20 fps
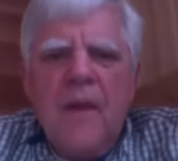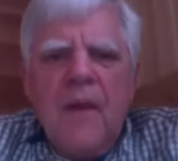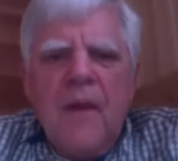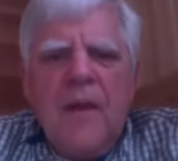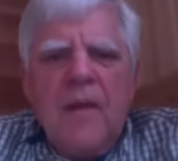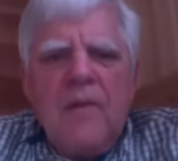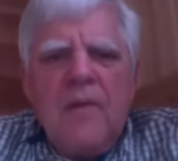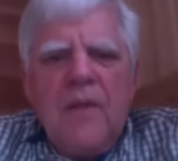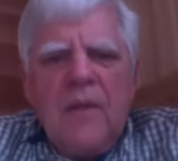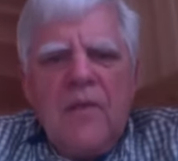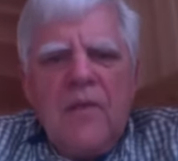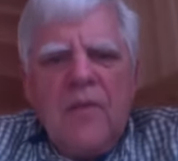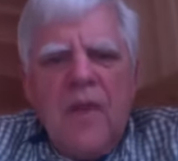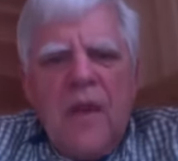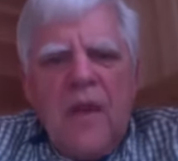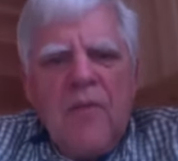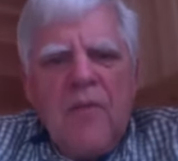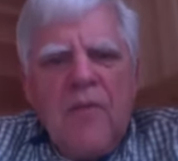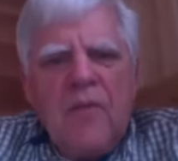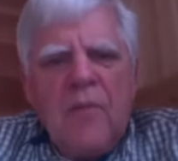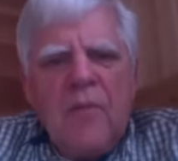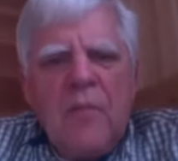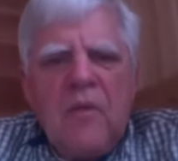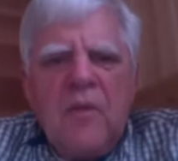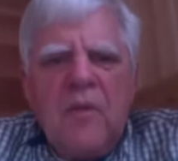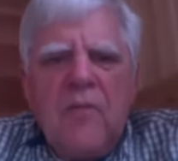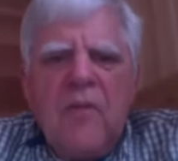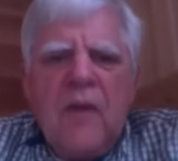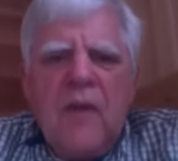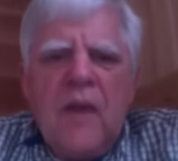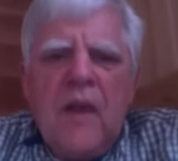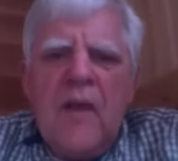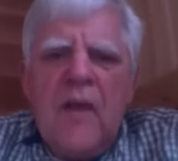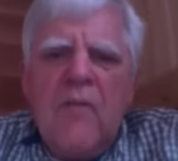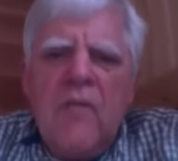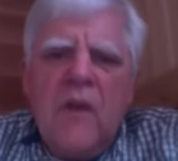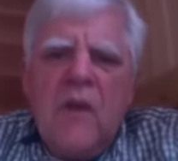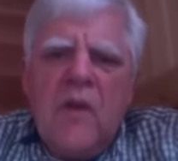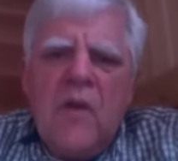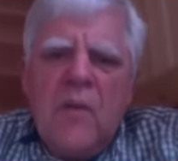Let's think of a specific
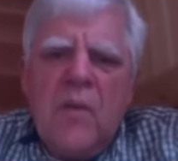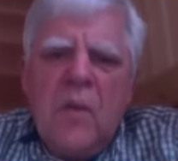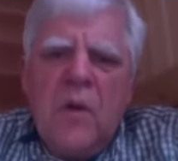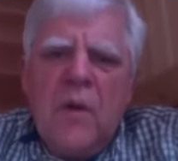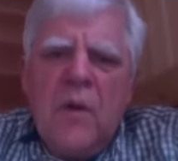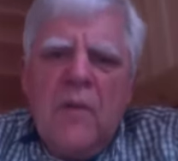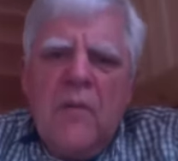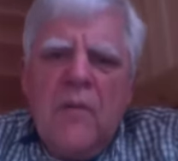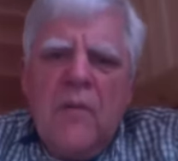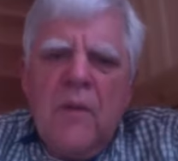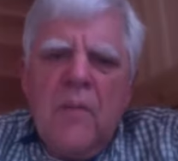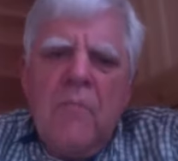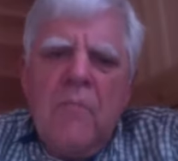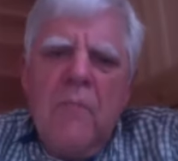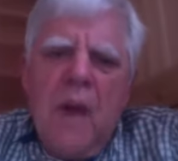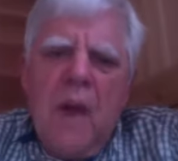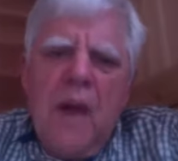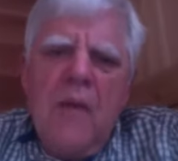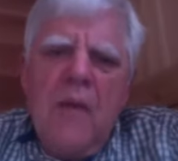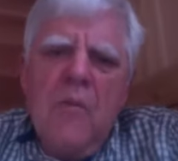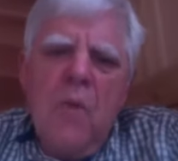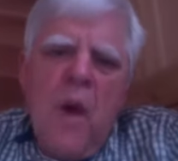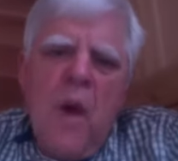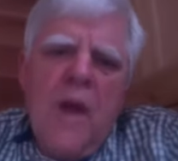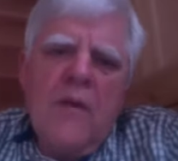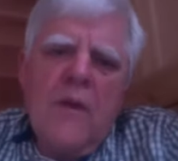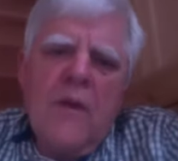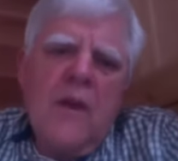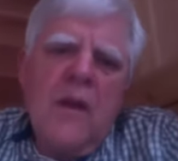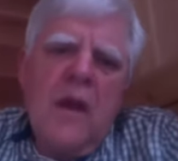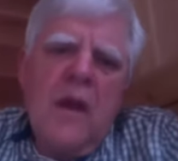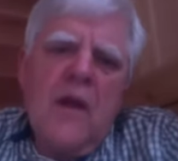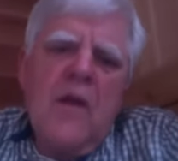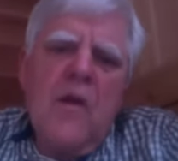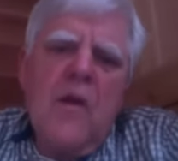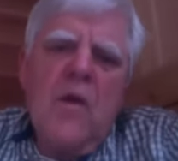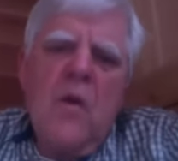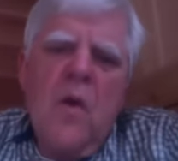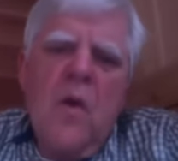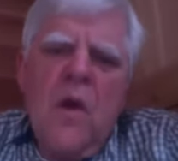individual that might want to take
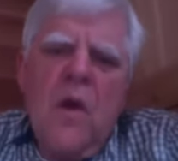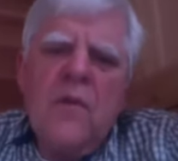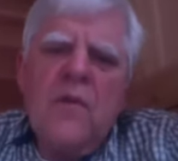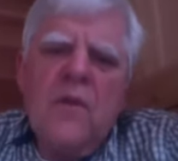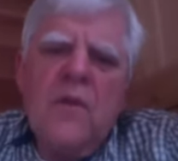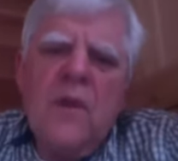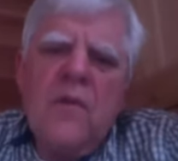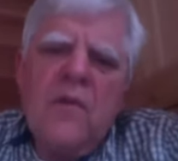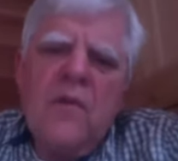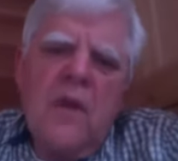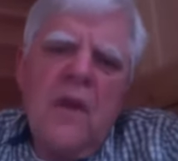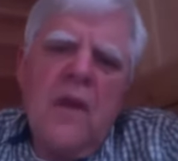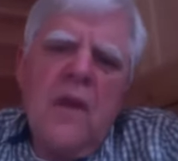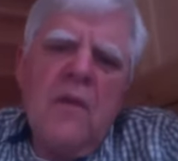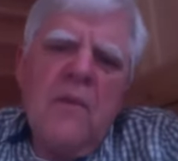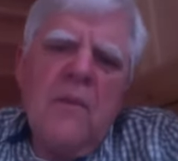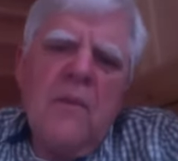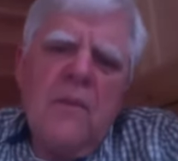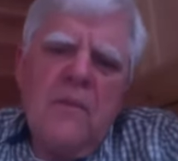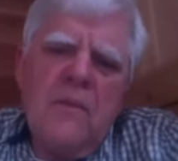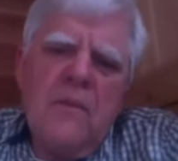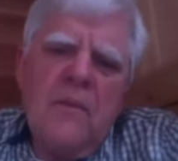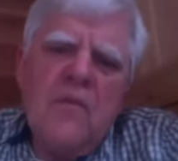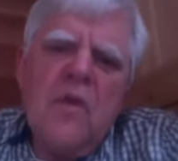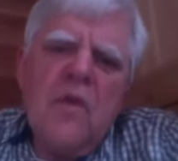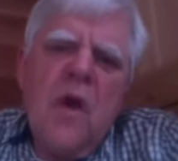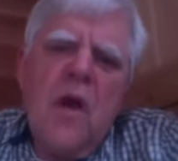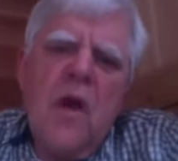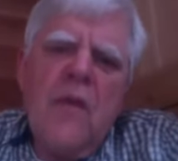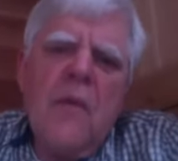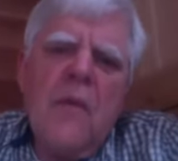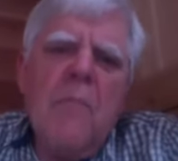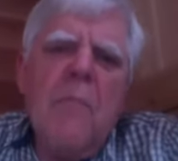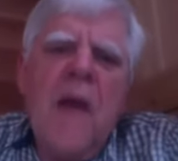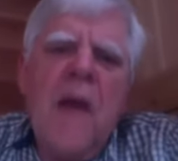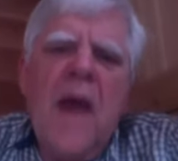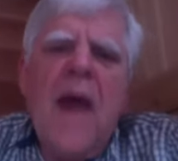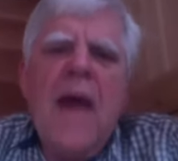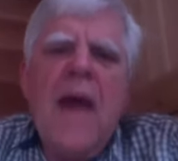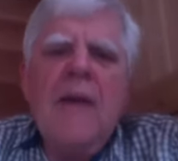your course. Let's call them
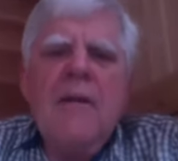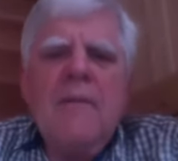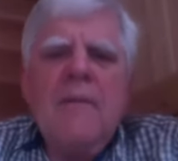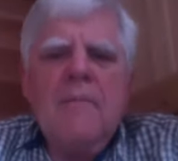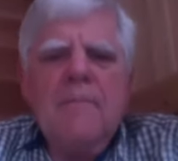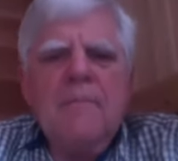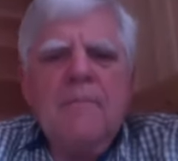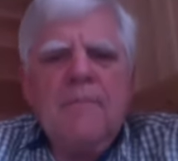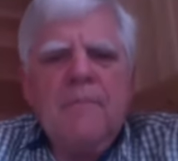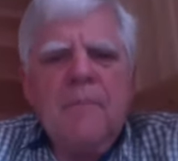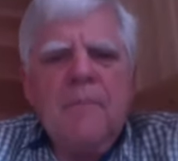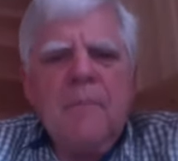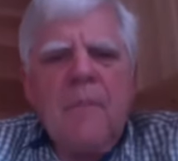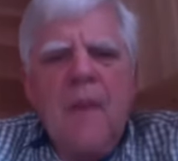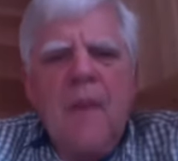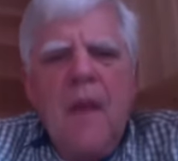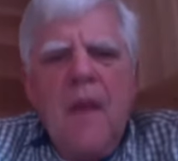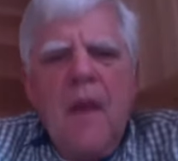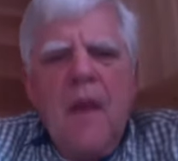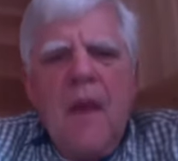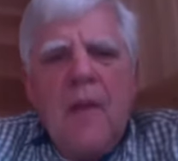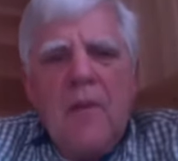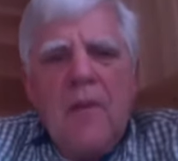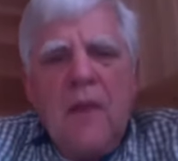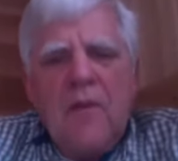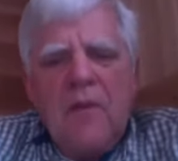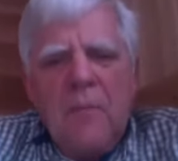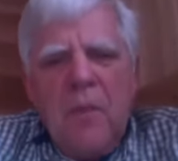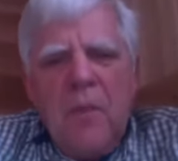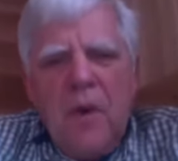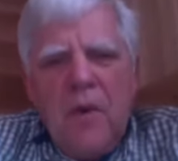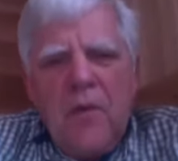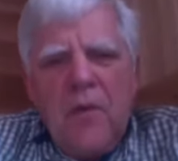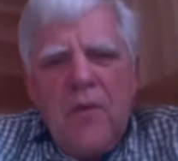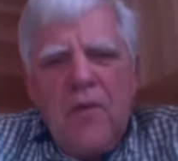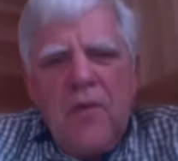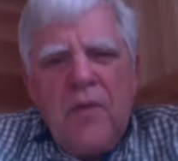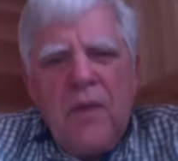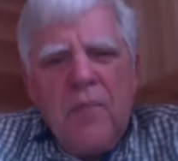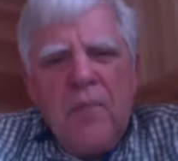Pat. And let's
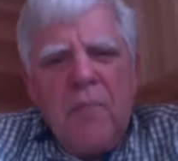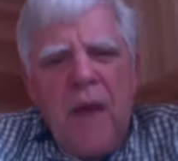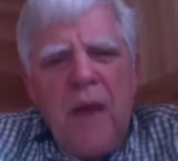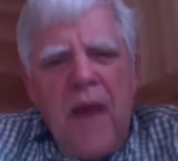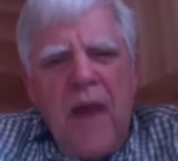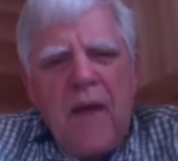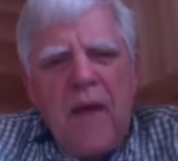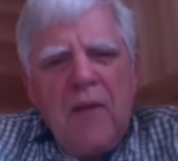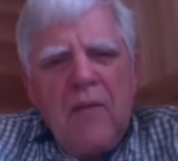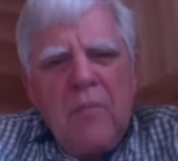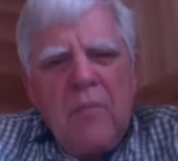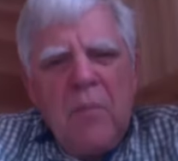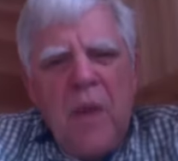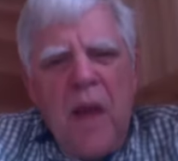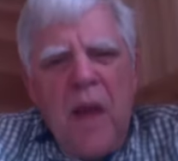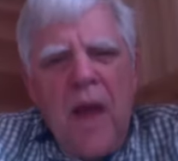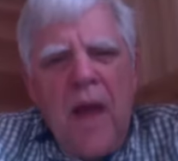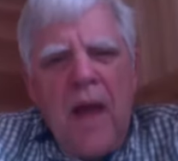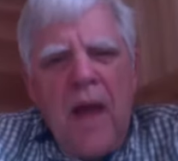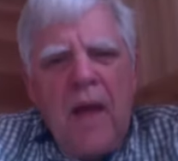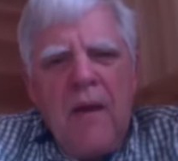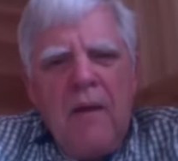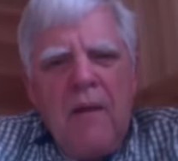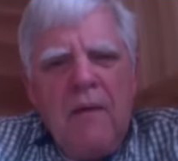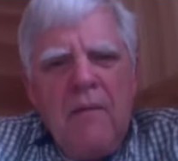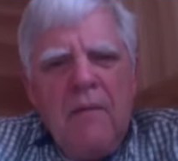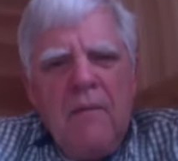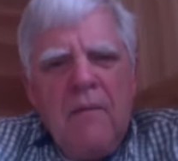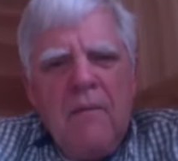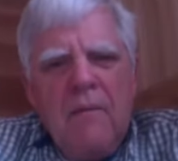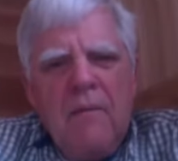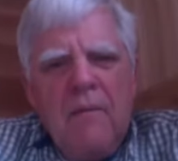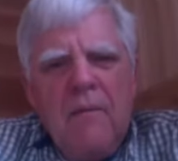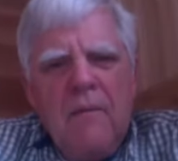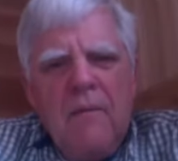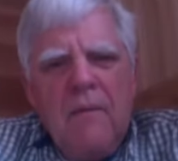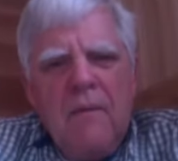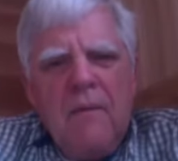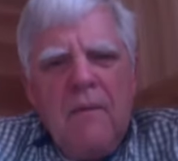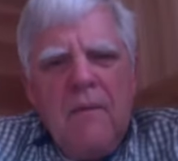suppose that Pat is blind.
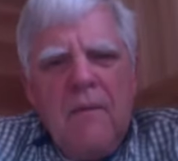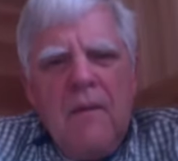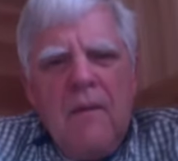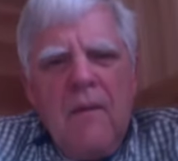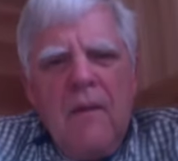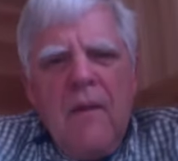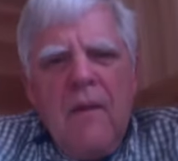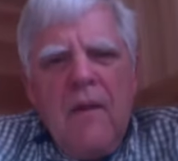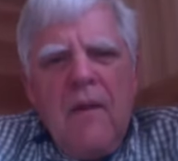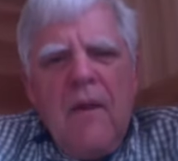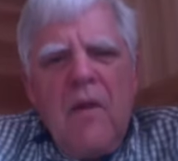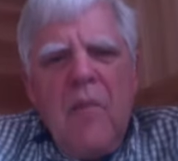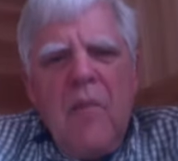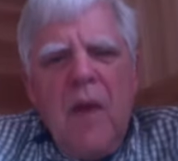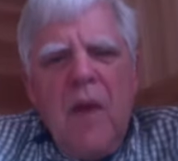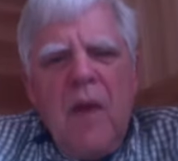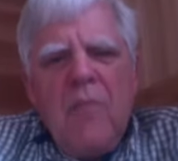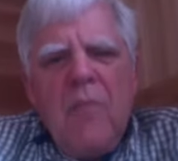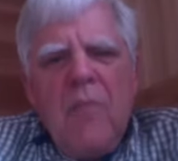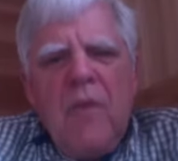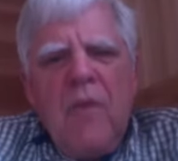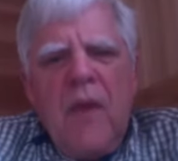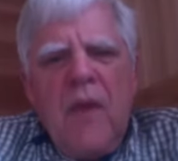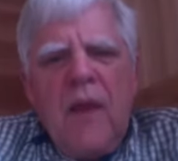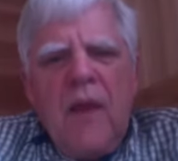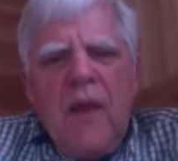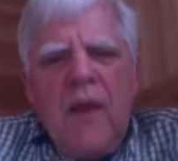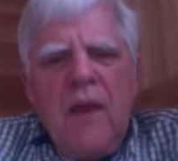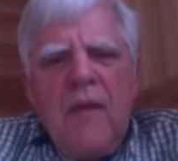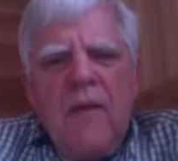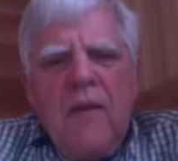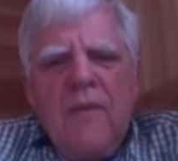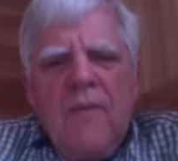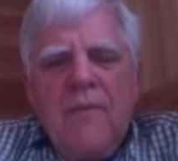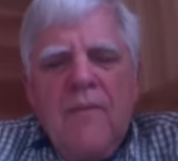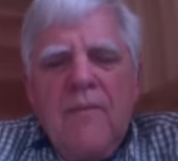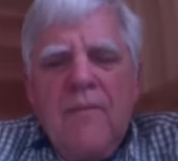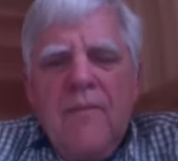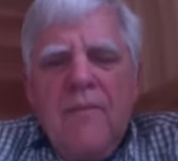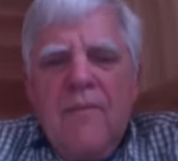You might be thinking,
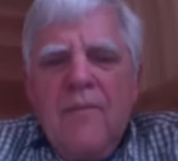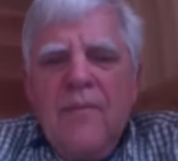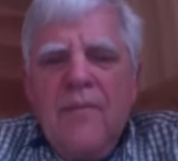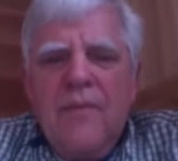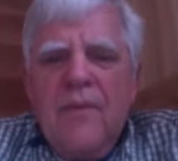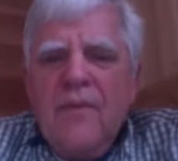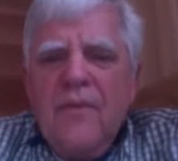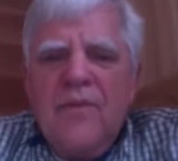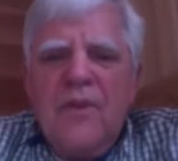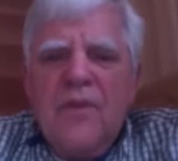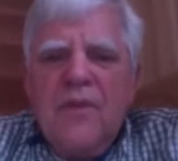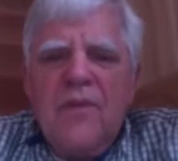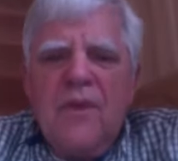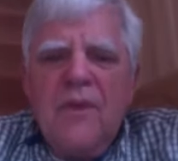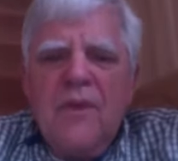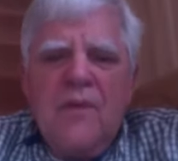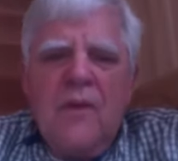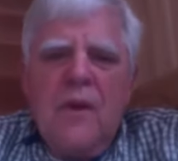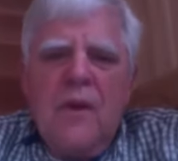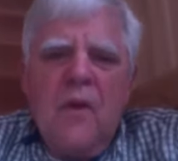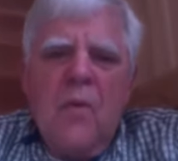this just isn't going to